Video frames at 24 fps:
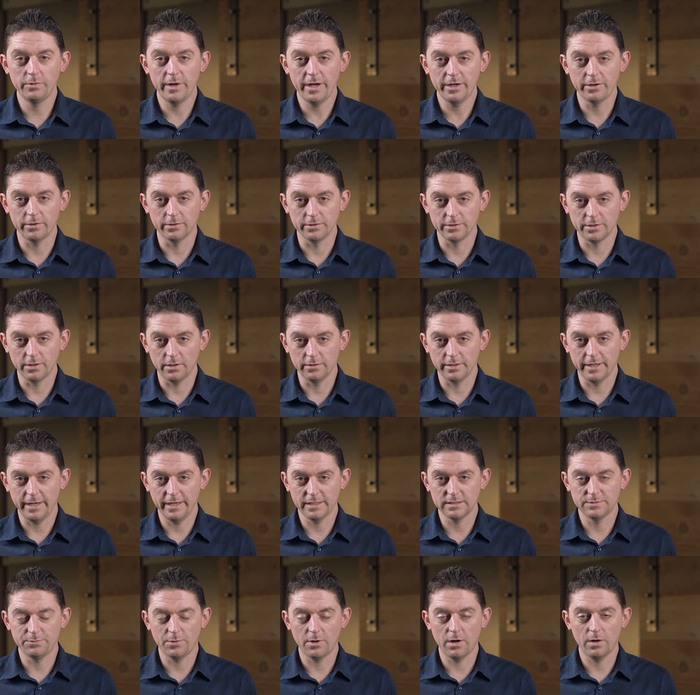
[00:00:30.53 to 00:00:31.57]
Record called the
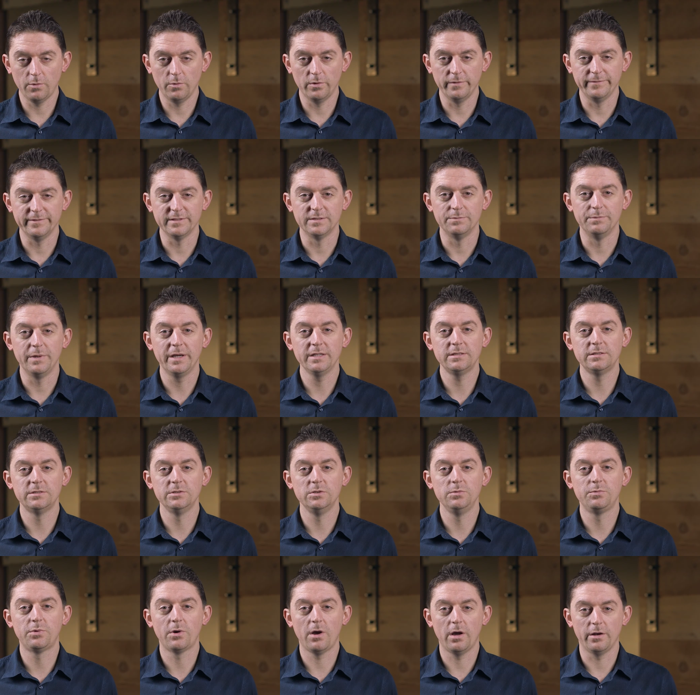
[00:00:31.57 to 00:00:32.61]
Hex Bar one of its best
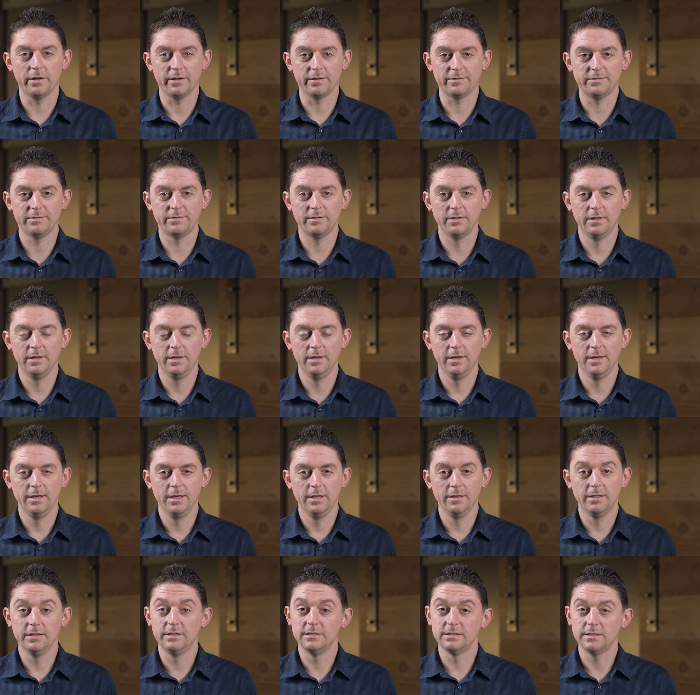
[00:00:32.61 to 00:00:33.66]
new products.
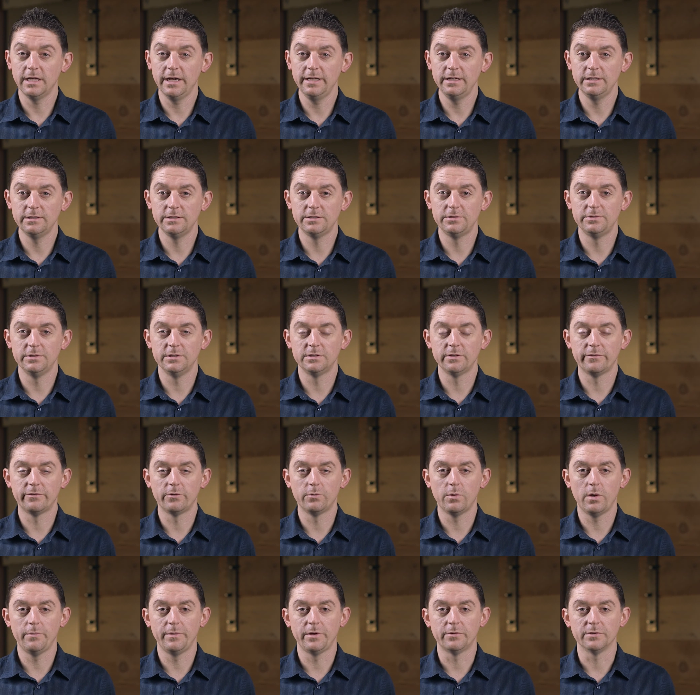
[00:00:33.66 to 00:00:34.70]
The design industry's
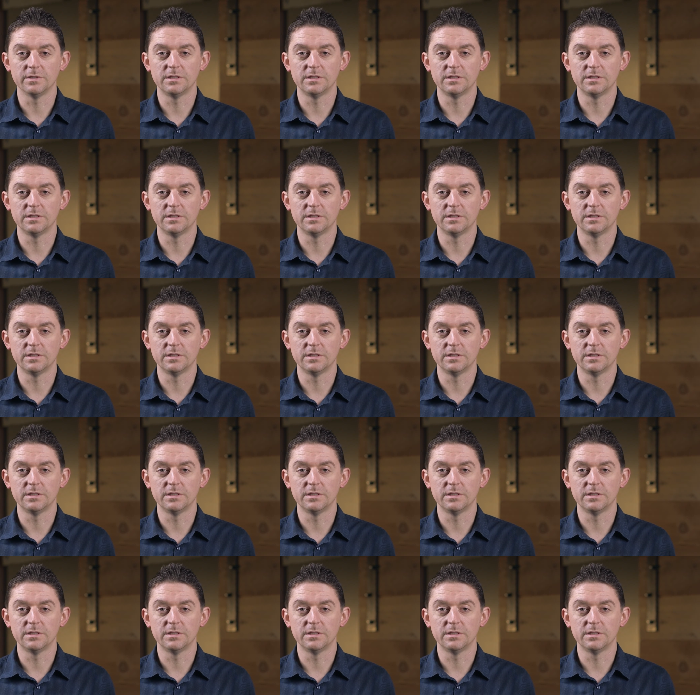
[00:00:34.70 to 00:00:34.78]
overwhelming